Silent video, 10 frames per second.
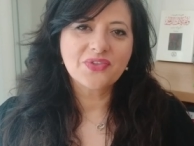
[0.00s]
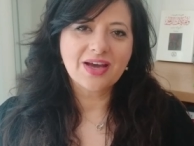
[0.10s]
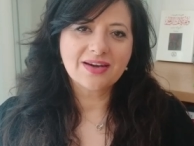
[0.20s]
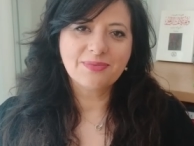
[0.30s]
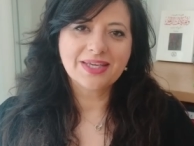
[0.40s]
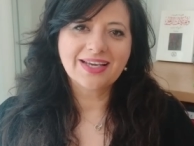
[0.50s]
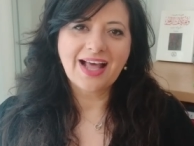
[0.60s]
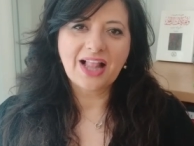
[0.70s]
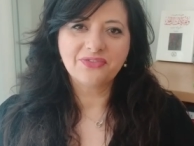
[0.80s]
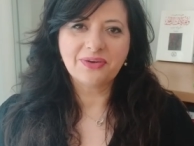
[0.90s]
the Arabic
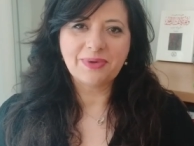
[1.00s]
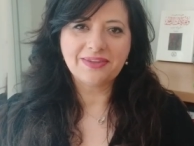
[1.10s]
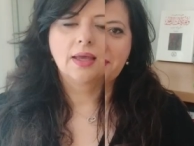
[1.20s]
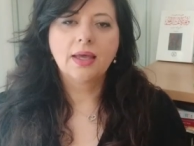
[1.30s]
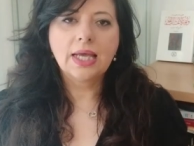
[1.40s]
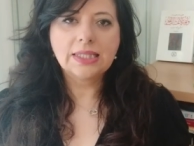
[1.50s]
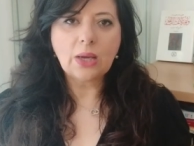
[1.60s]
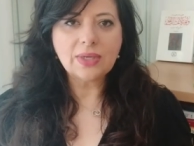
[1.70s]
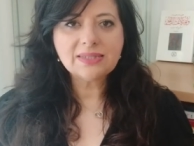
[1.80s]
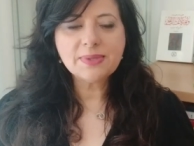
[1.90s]
alphabet.
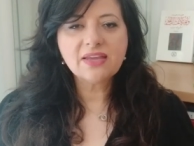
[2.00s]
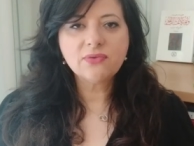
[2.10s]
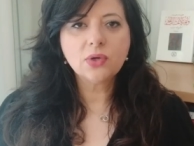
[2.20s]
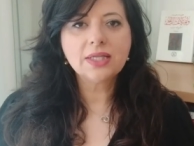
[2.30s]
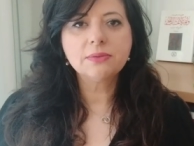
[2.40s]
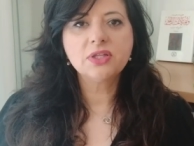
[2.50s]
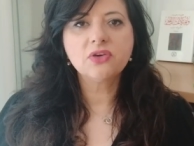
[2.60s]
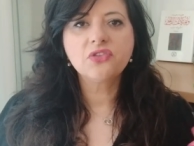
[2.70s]
Now let me give you a little bit of